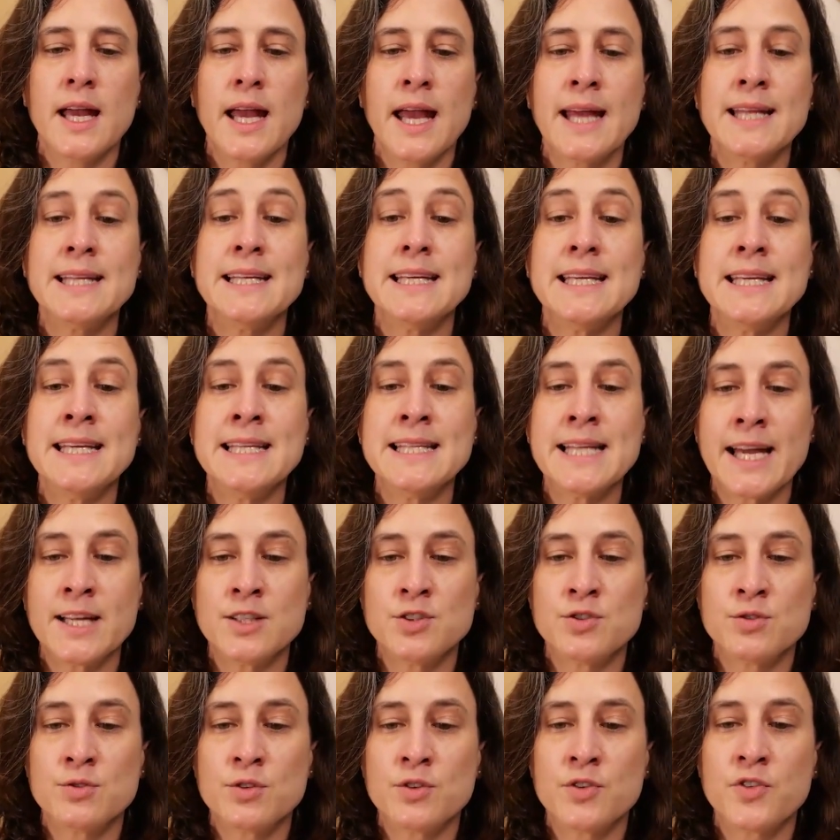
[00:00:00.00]
And in
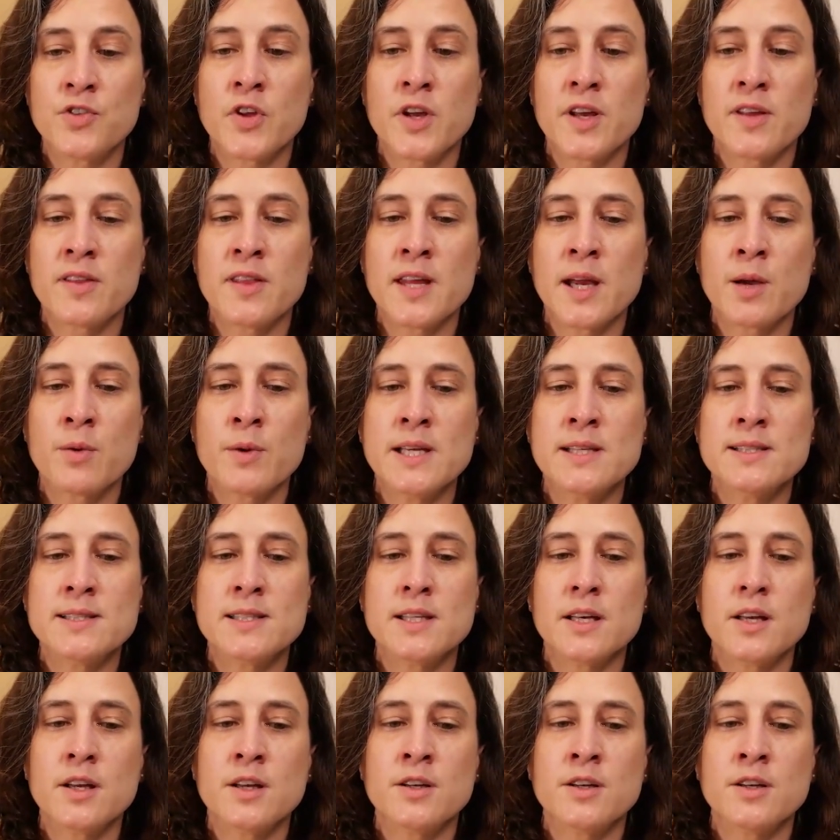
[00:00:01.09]
adults, there is